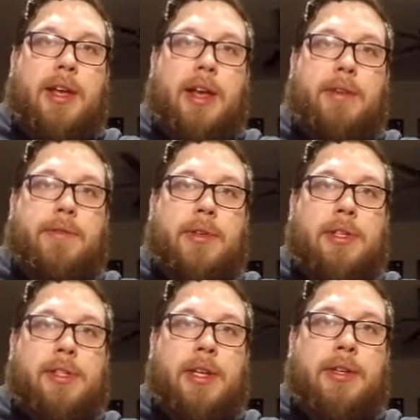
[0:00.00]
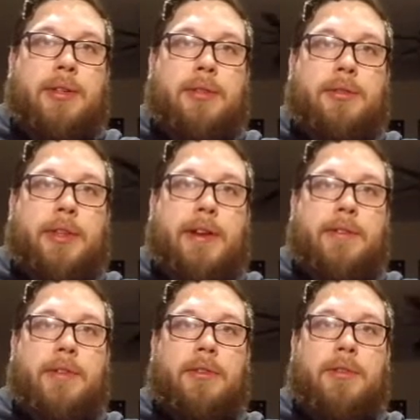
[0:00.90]
every single
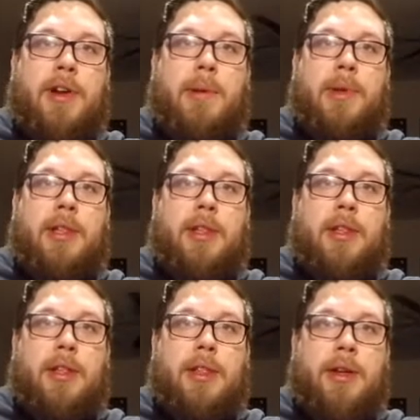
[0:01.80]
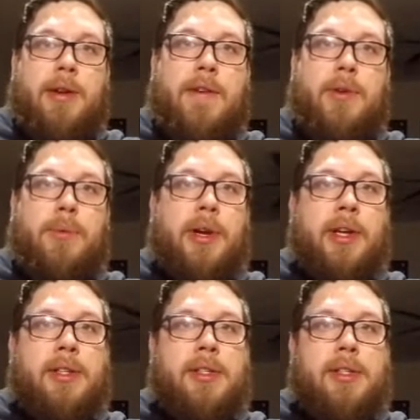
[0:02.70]
flavor of ramen there ever
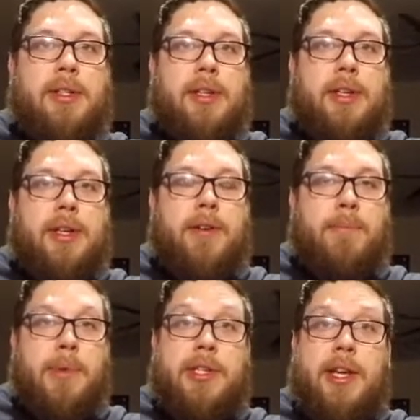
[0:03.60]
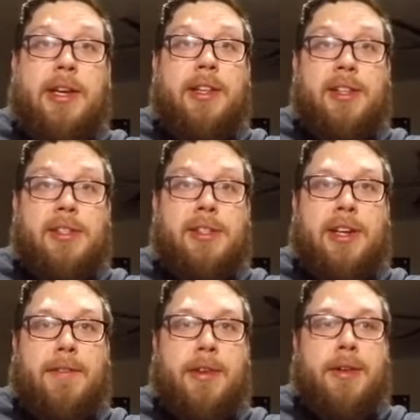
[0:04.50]
was, meticulously
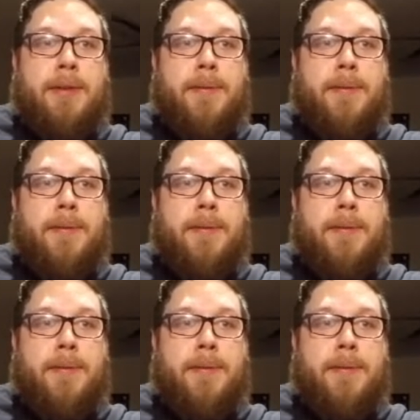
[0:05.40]
even.